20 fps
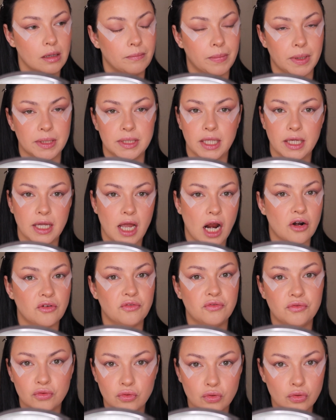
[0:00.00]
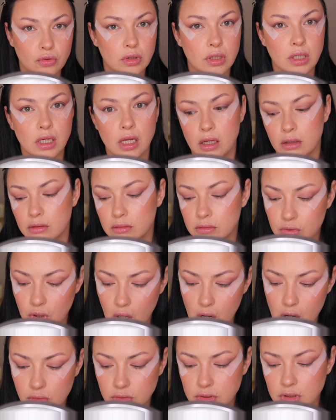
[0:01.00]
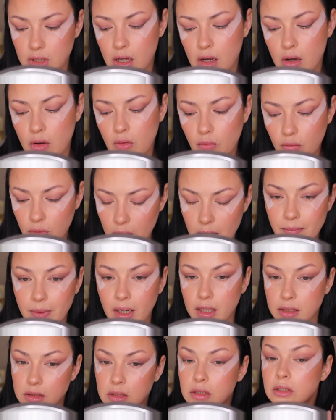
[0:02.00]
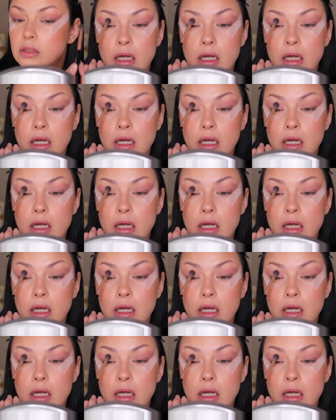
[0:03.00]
but they are full-grown women.